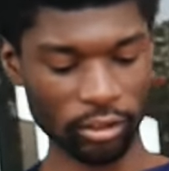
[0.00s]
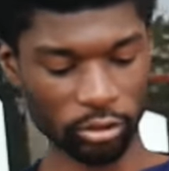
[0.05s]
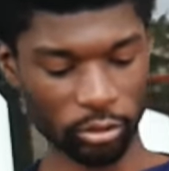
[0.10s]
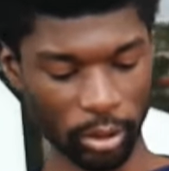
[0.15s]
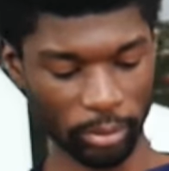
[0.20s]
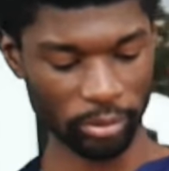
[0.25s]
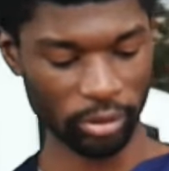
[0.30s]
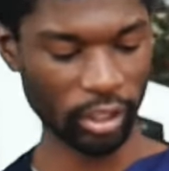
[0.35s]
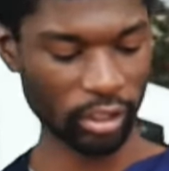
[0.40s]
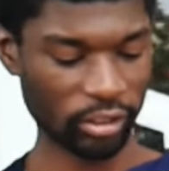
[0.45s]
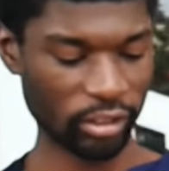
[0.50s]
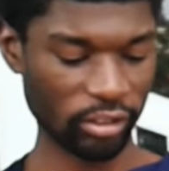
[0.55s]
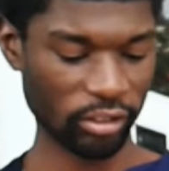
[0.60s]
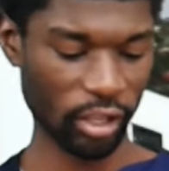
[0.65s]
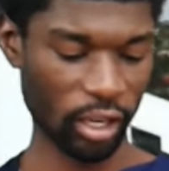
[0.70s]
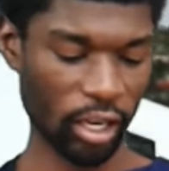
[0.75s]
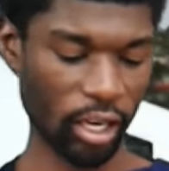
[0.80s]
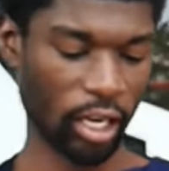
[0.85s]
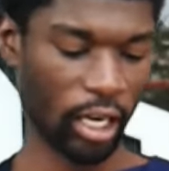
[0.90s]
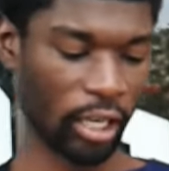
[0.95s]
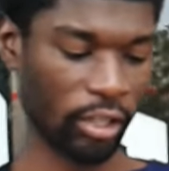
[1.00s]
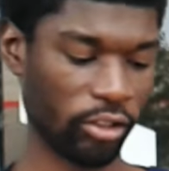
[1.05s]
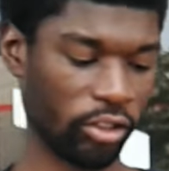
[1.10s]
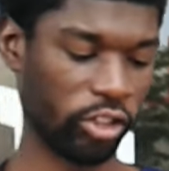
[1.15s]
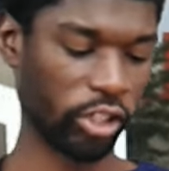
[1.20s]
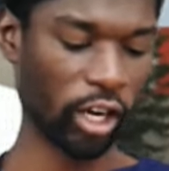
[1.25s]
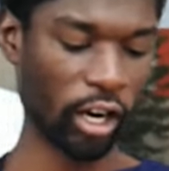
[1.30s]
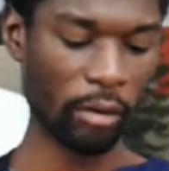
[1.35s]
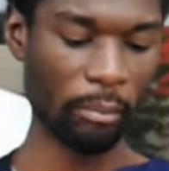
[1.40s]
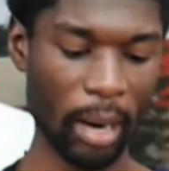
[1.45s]
The scripture. This is
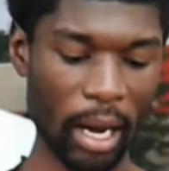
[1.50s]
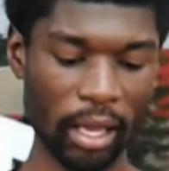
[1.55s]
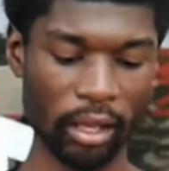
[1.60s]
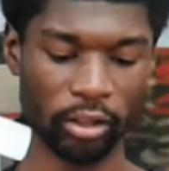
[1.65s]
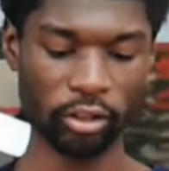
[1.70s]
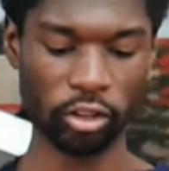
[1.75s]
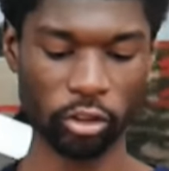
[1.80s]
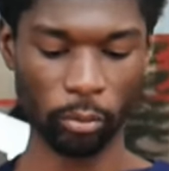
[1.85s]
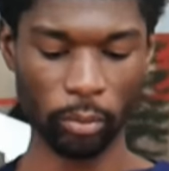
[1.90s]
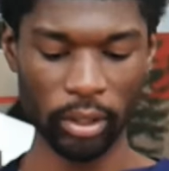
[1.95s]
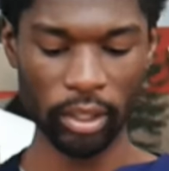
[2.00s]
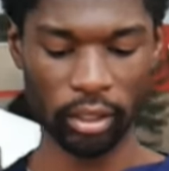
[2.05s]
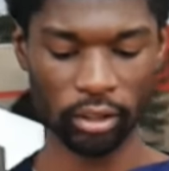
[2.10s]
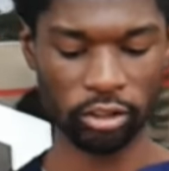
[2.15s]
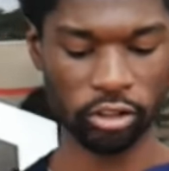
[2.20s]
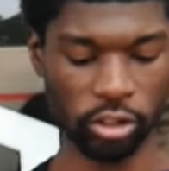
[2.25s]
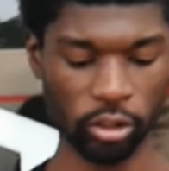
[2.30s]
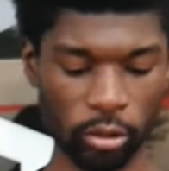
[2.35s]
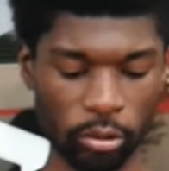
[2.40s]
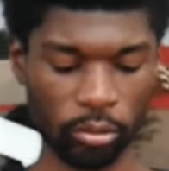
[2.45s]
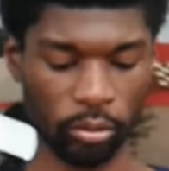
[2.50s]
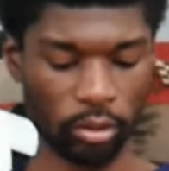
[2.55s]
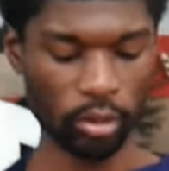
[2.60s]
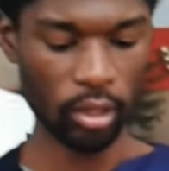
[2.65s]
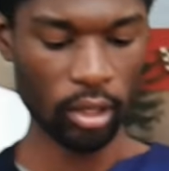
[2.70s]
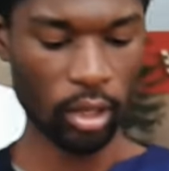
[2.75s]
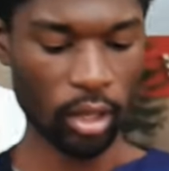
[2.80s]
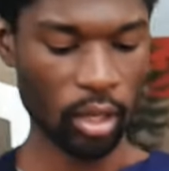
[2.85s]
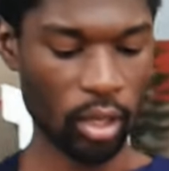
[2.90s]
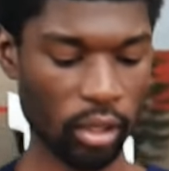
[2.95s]
Jeremiah 3:2.
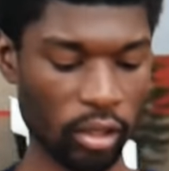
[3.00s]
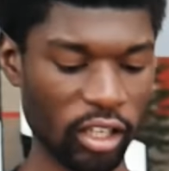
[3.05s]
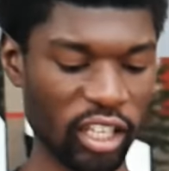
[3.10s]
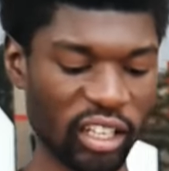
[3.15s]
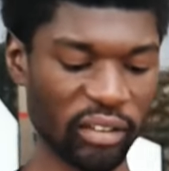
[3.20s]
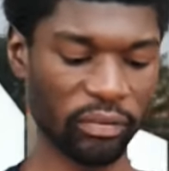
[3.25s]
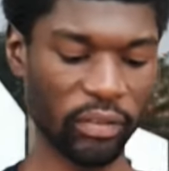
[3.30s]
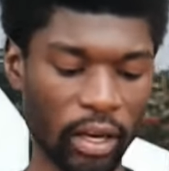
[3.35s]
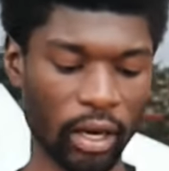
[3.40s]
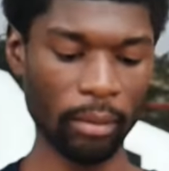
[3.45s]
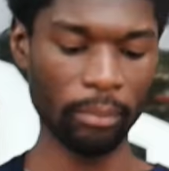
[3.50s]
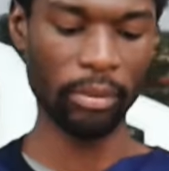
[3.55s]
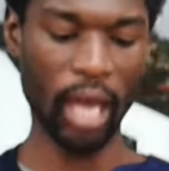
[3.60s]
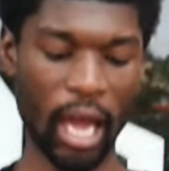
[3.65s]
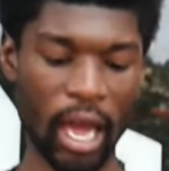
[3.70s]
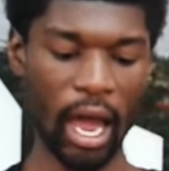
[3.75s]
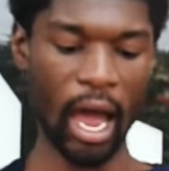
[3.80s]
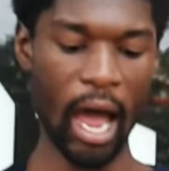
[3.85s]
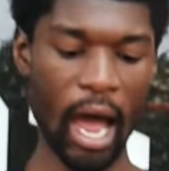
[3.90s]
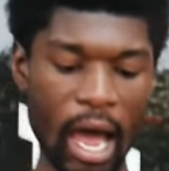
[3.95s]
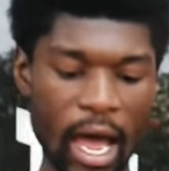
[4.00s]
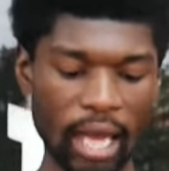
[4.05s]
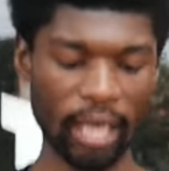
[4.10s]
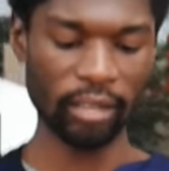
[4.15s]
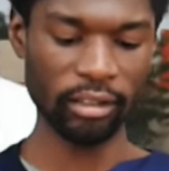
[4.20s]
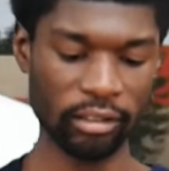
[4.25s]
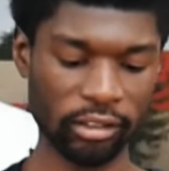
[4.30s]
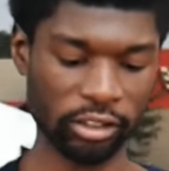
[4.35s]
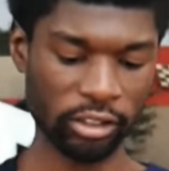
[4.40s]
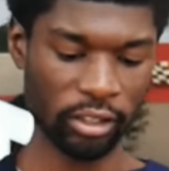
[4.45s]
Lift up thy
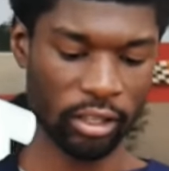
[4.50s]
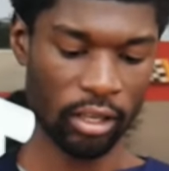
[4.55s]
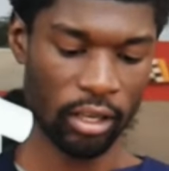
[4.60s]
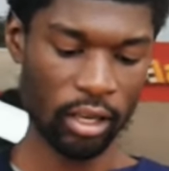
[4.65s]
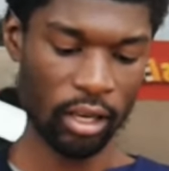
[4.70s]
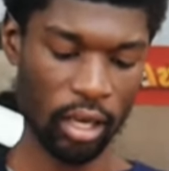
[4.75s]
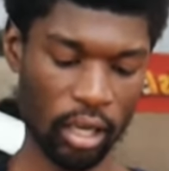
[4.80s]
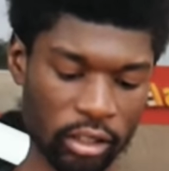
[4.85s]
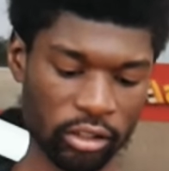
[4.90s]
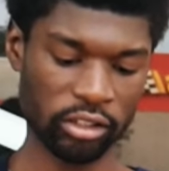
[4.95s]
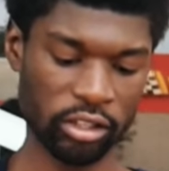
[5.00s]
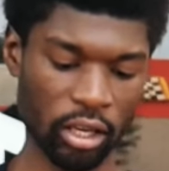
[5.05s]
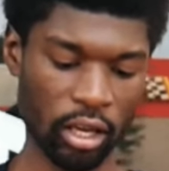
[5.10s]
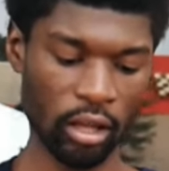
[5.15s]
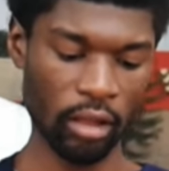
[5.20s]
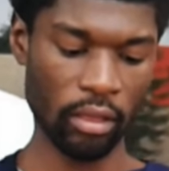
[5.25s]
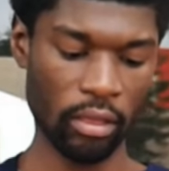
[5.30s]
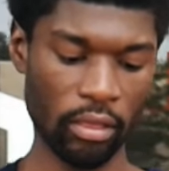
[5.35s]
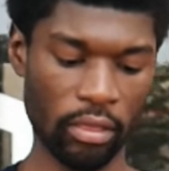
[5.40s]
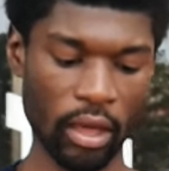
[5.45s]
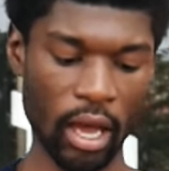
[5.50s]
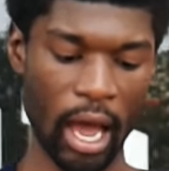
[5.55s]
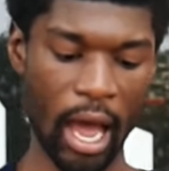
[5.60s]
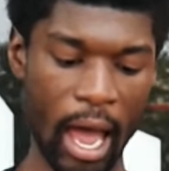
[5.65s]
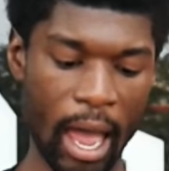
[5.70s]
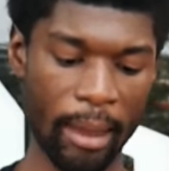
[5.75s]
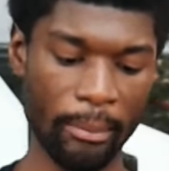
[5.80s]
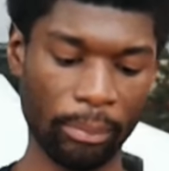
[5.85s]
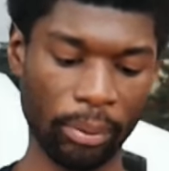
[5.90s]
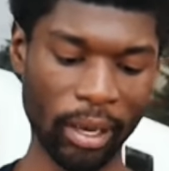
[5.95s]
eyes unto the
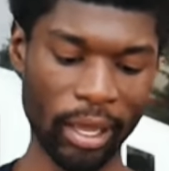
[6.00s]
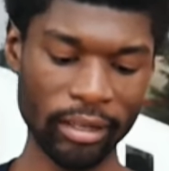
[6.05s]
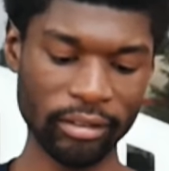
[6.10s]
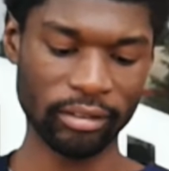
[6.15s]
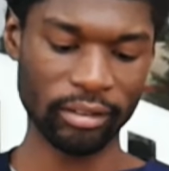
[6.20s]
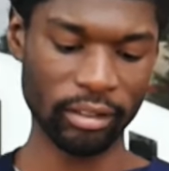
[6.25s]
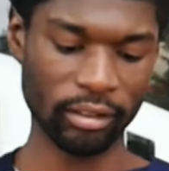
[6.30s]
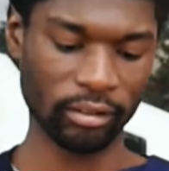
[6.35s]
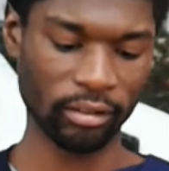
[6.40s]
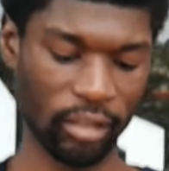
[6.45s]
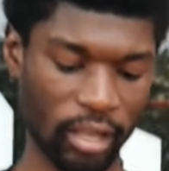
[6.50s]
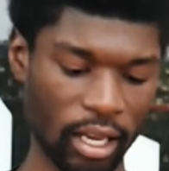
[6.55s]
high places,